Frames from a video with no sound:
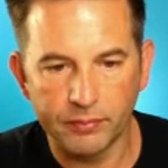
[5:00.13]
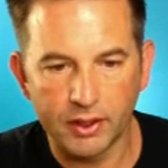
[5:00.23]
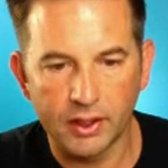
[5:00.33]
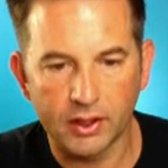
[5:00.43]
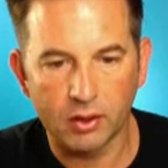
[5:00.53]

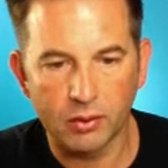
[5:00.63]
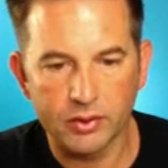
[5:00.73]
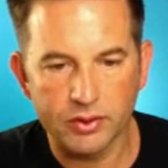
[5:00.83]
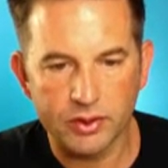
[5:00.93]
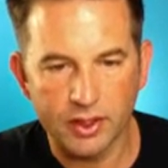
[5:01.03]
And
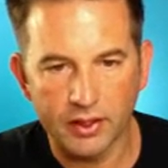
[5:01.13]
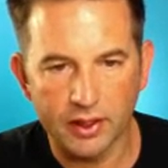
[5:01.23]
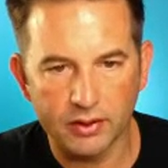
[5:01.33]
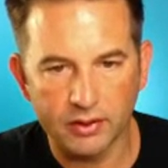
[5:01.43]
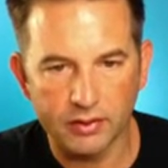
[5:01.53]
always, just add
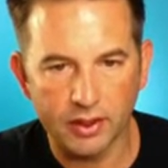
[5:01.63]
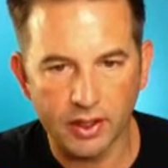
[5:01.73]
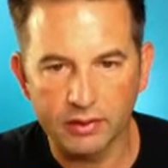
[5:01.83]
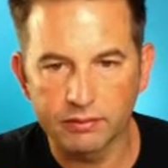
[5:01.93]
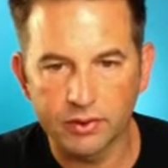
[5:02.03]
that to the
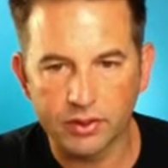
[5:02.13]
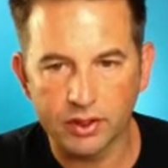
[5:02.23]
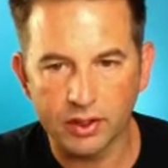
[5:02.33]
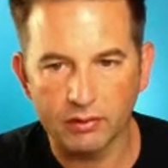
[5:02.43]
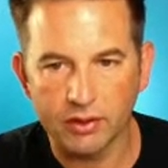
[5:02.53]
site, just
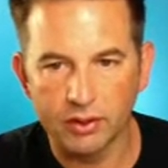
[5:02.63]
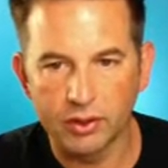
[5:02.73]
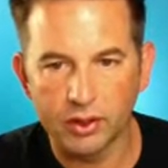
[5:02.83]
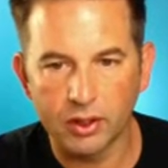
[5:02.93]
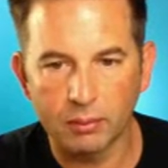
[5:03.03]
like I've shown
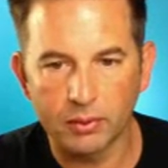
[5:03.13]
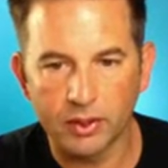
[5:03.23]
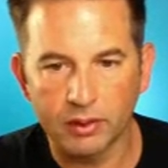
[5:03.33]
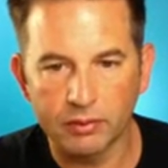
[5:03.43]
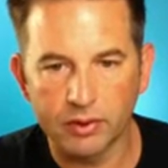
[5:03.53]
you a couple of
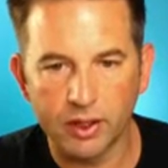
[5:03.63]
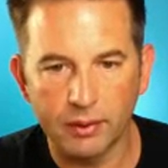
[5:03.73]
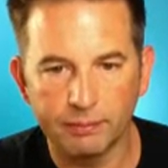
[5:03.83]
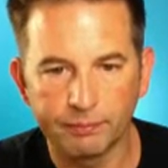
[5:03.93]
times today.